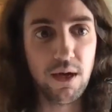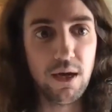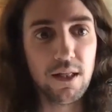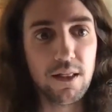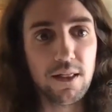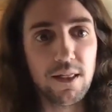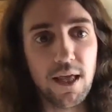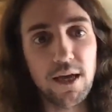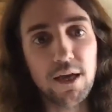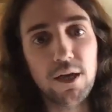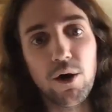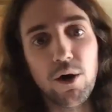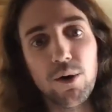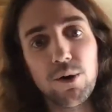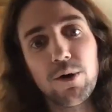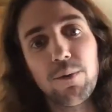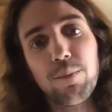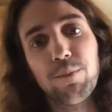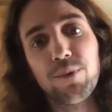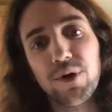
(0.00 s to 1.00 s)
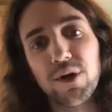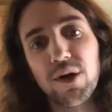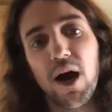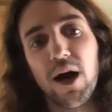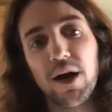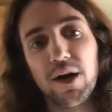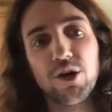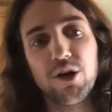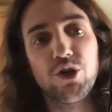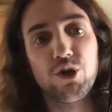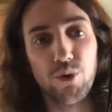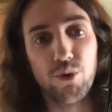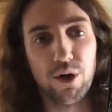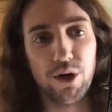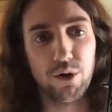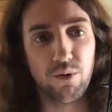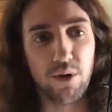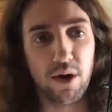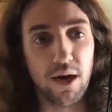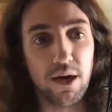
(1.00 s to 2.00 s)
They go to Brianna Joy
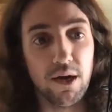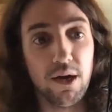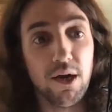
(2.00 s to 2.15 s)
Gray,